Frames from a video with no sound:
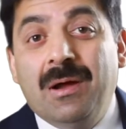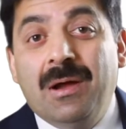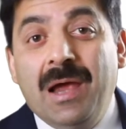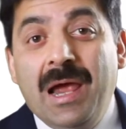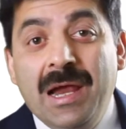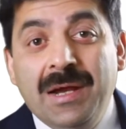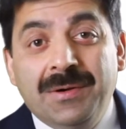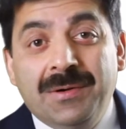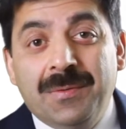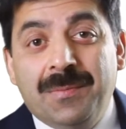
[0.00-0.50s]

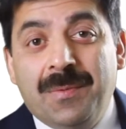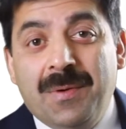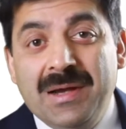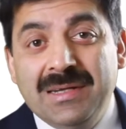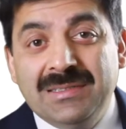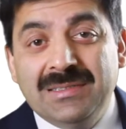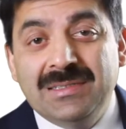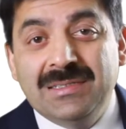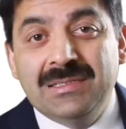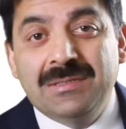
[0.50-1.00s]

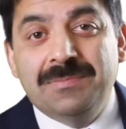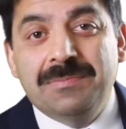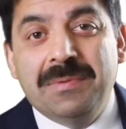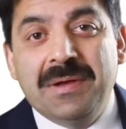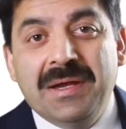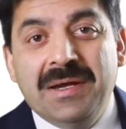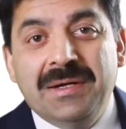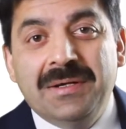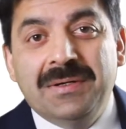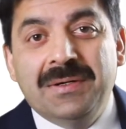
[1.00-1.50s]
enterprises
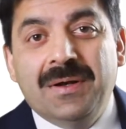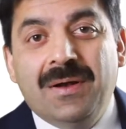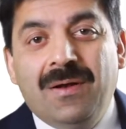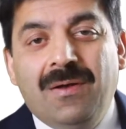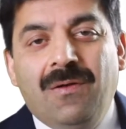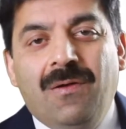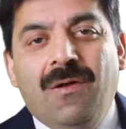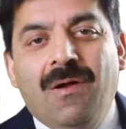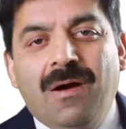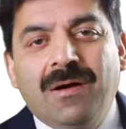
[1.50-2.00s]
paid
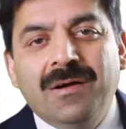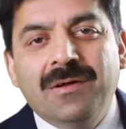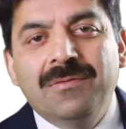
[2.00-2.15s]
a lot